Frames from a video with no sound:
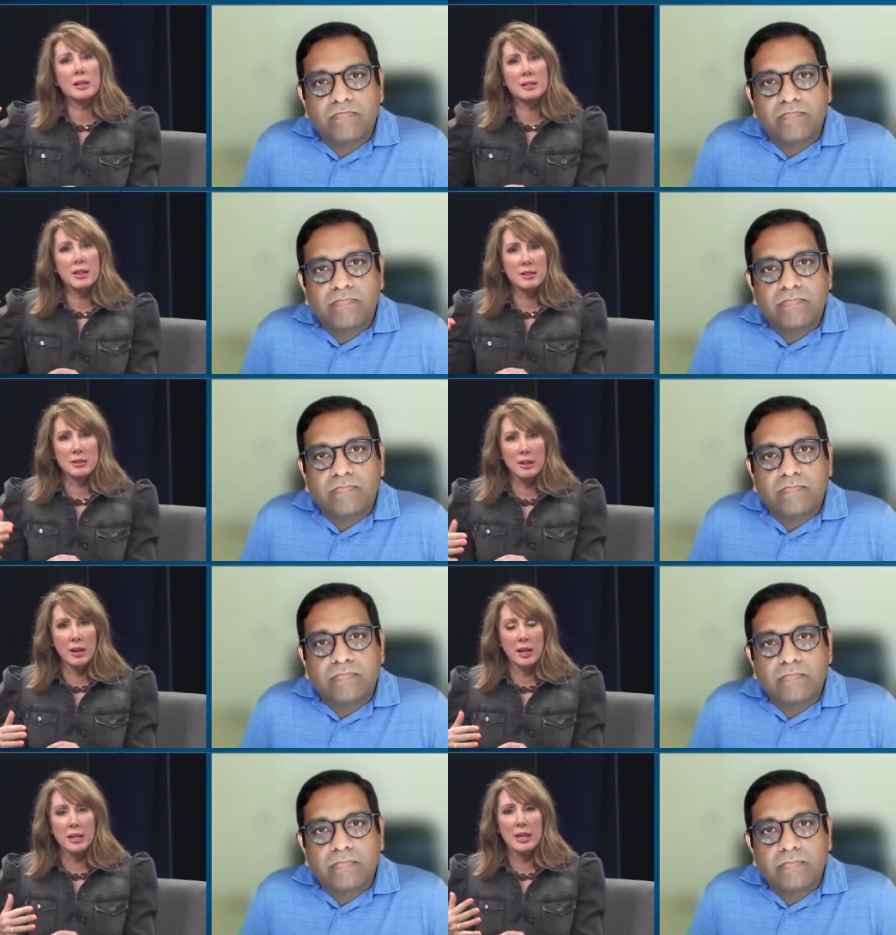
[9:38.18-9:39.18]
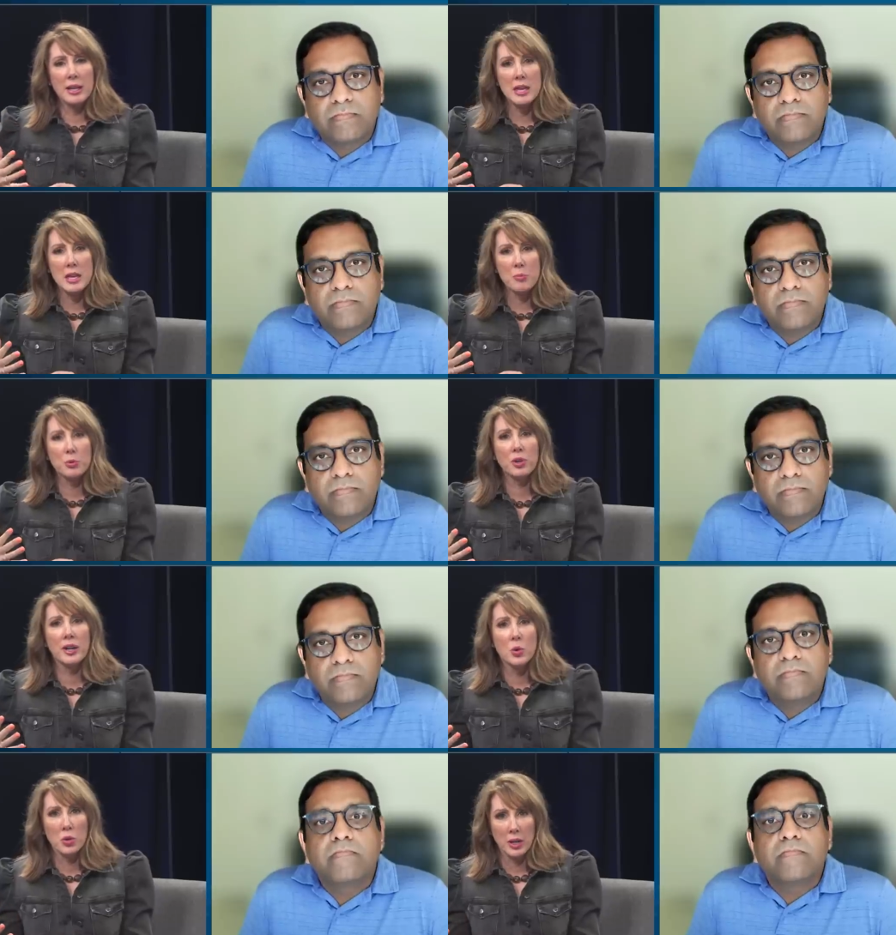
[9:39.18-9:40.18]
Speaker 1: Is this a key
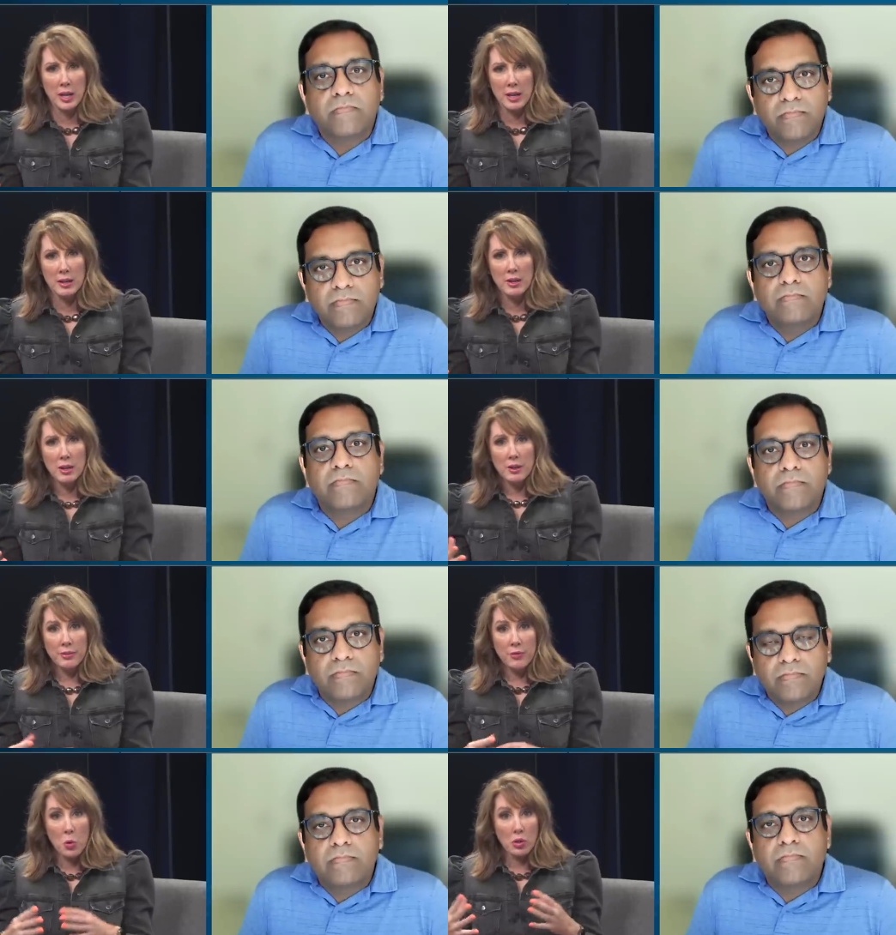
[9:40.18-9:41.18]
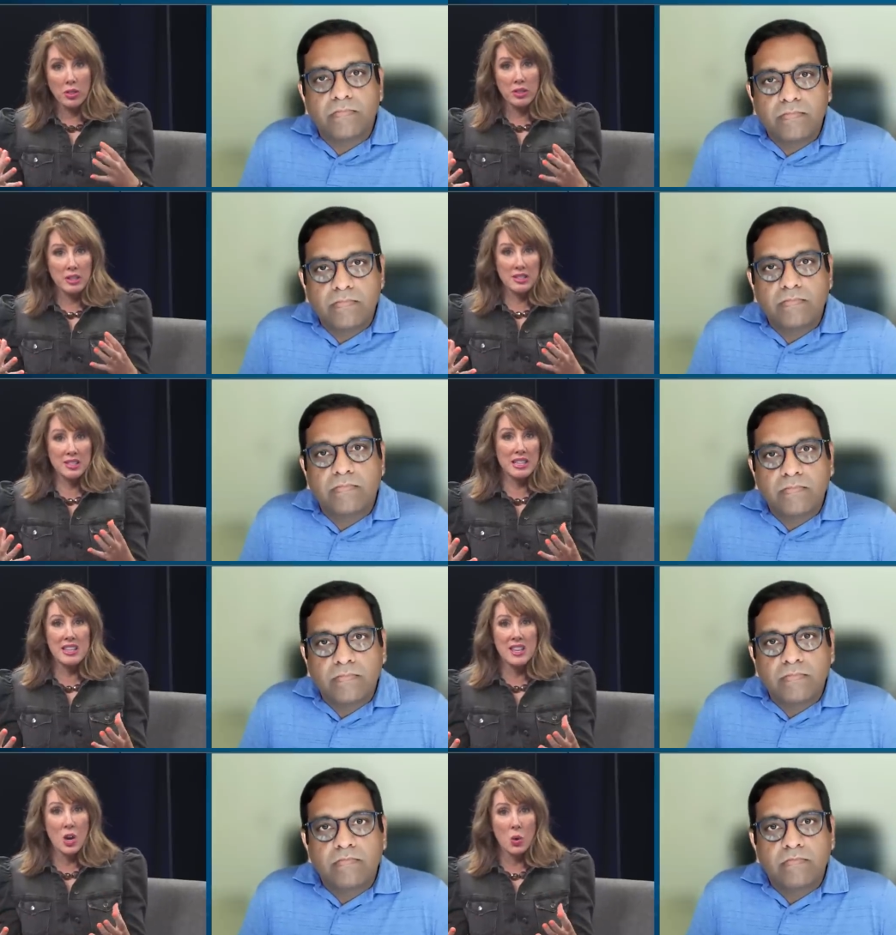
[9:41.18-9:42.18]
priority for the
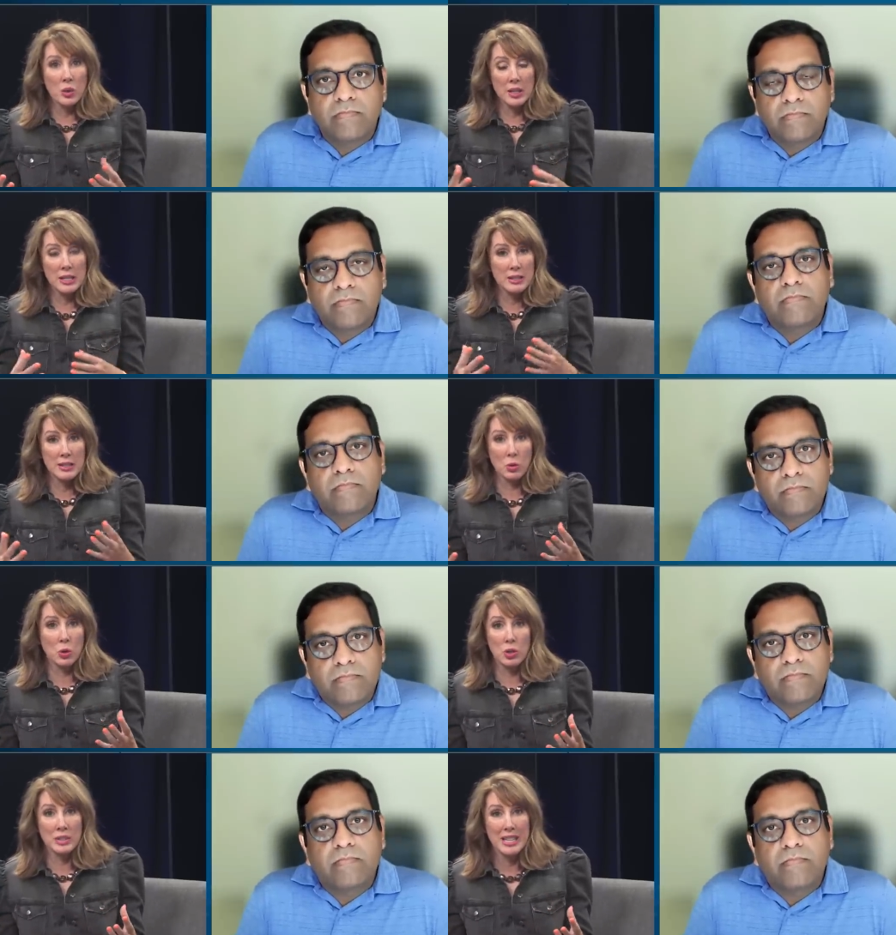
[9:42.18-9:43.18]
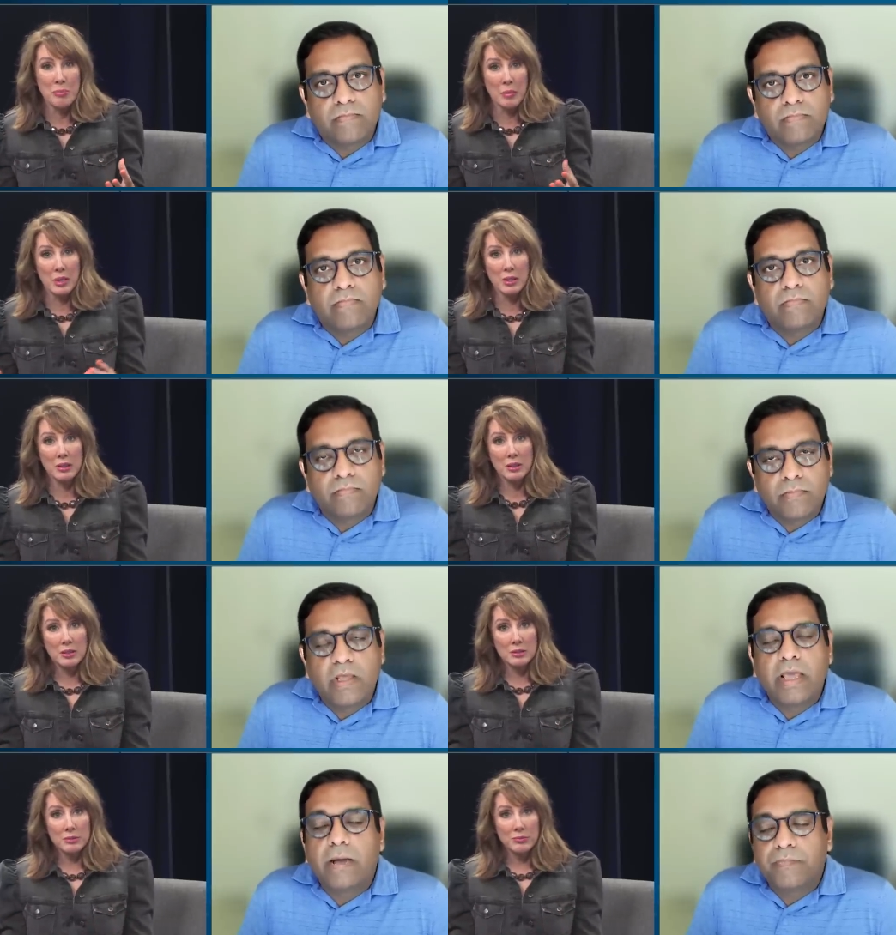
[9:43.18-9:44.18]
CEO and his or her team?
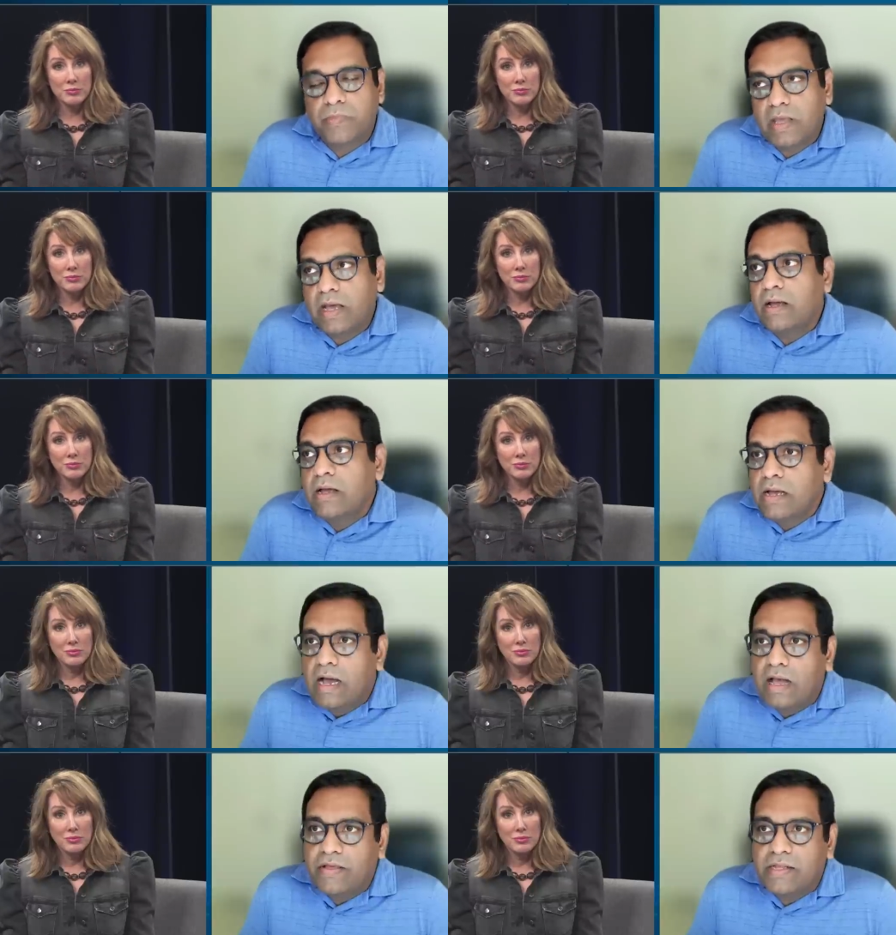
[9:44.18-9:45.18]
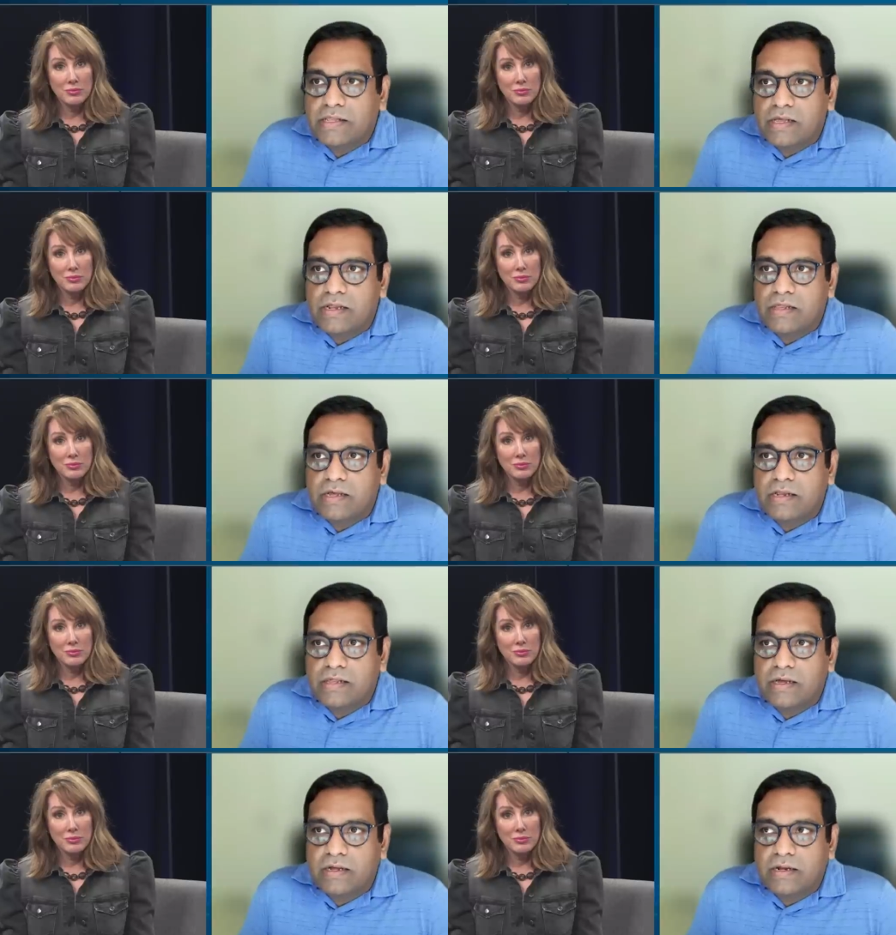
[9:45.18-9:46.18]
Speaker 2: Yeah. I think
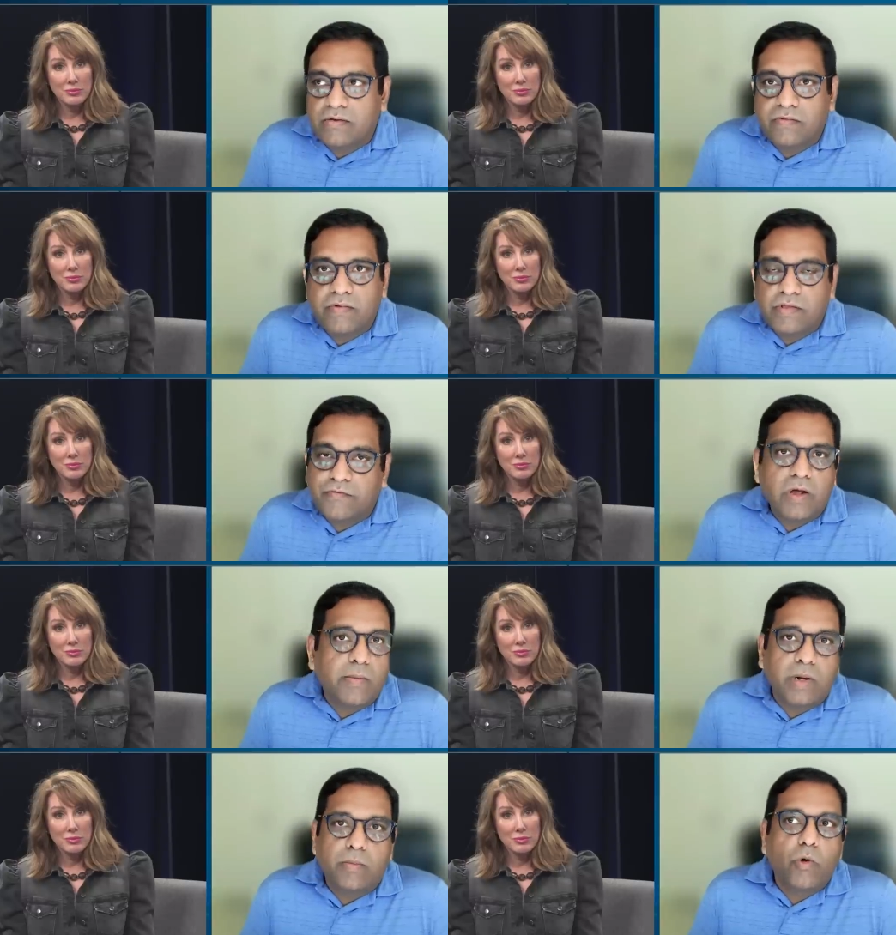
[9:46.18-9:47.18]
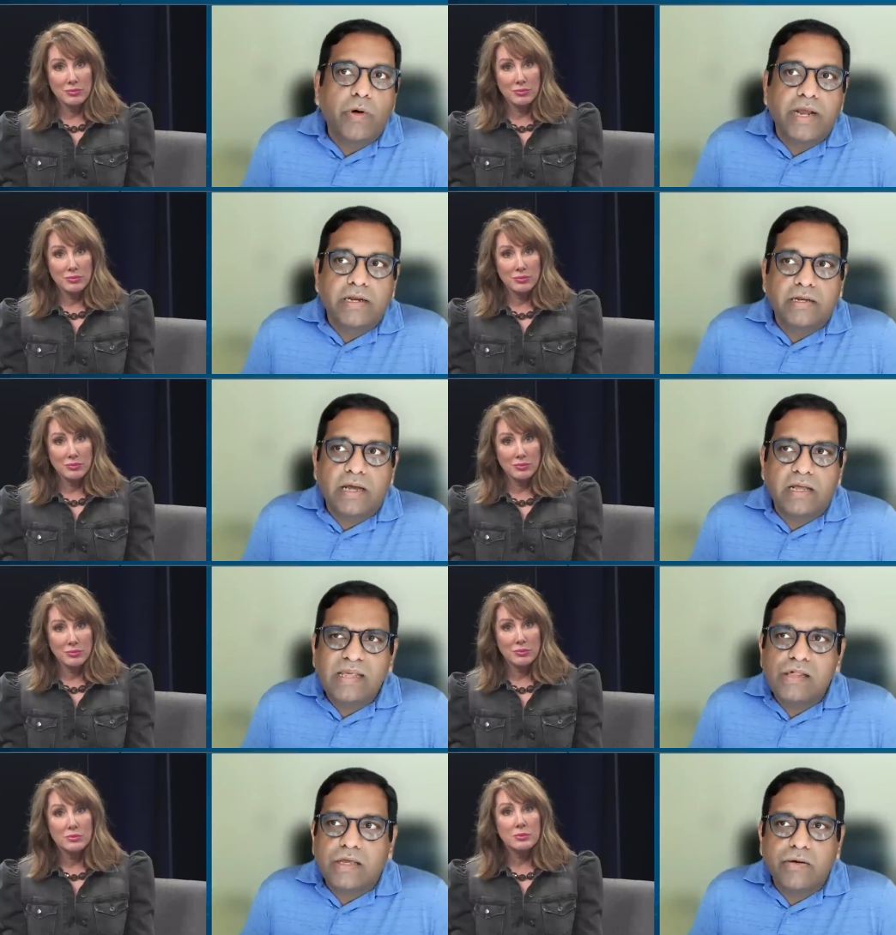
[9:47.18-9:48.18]
it's a phenomenal point. I
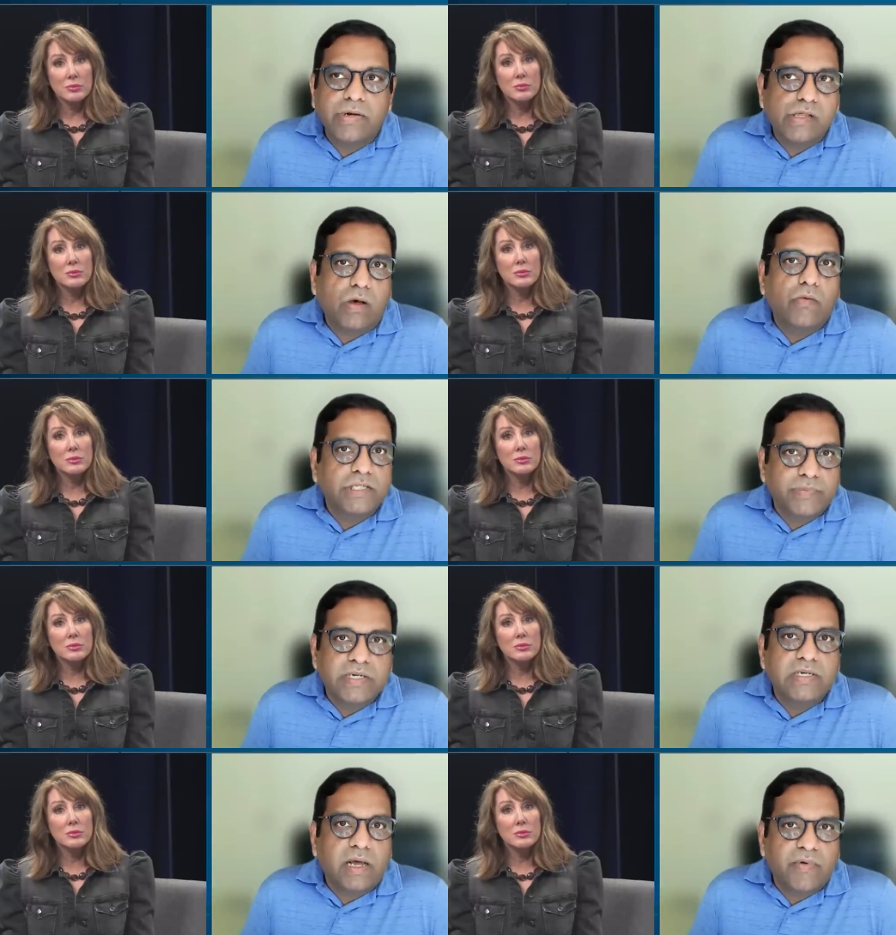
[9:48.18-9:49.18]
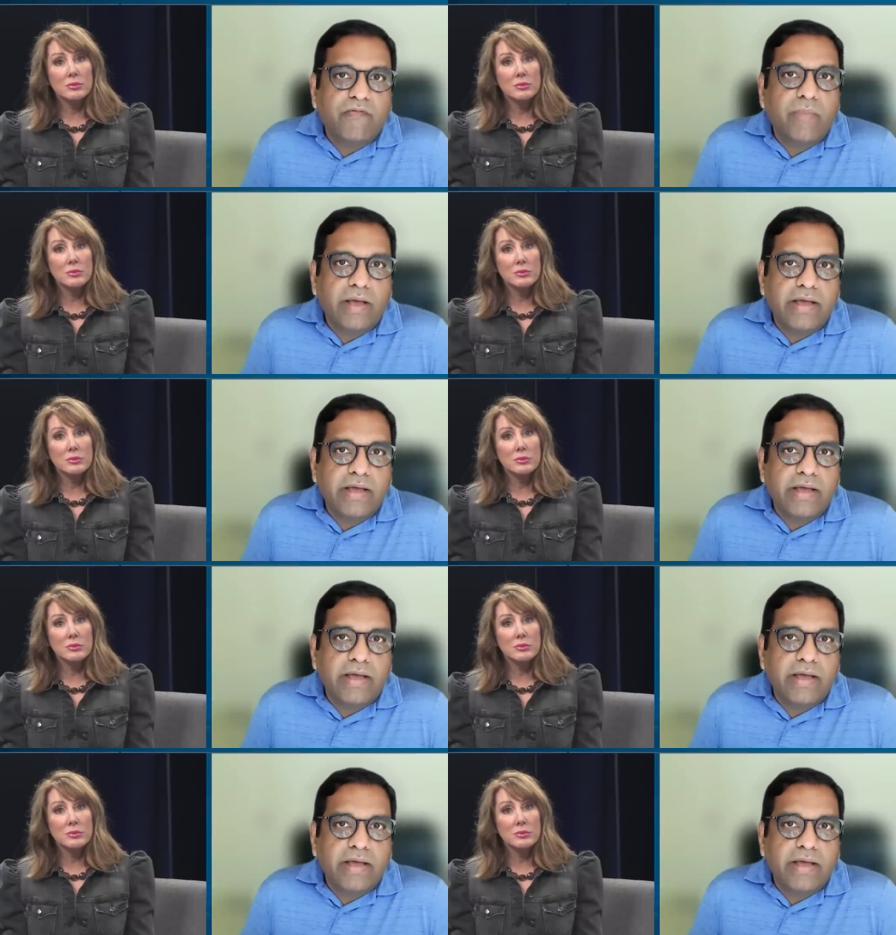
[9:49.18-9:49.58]
think security has always been top of